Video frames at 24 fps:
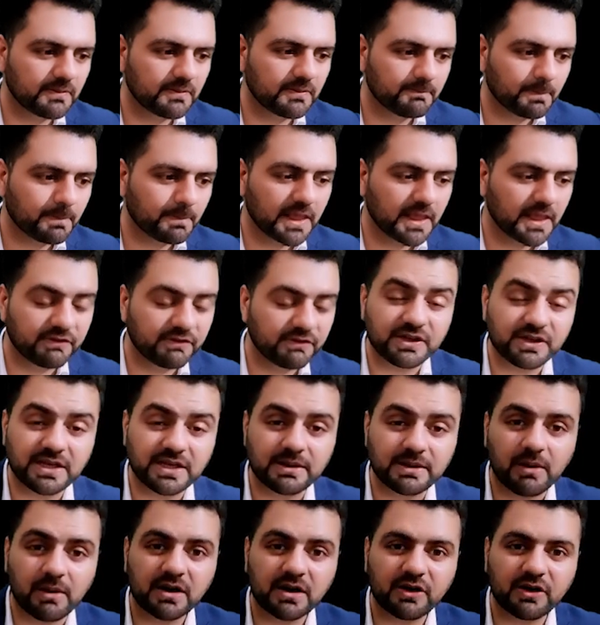if the
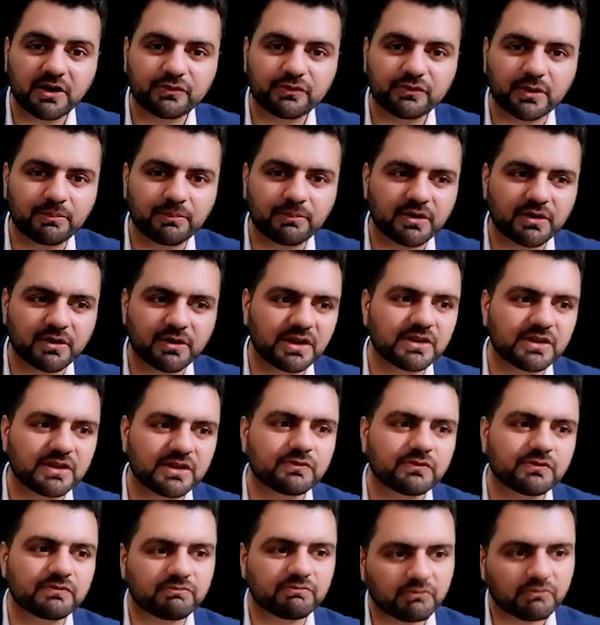demand of some currency is
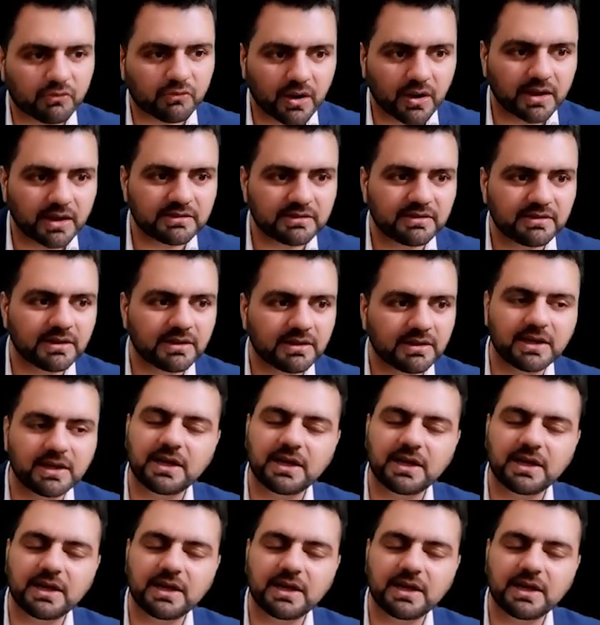rising,